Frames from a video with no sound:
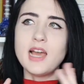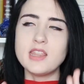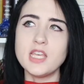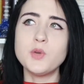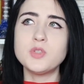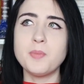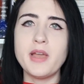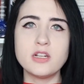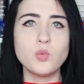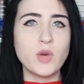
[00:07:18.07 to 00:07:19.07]
I think it will
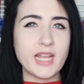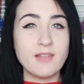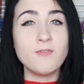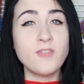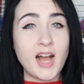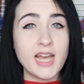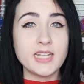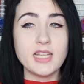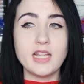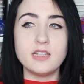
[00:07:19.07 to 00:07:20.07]
depend on what I can
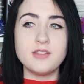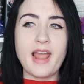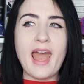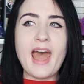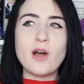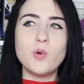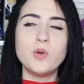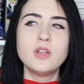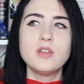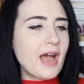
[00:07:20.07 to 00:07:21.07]
find and how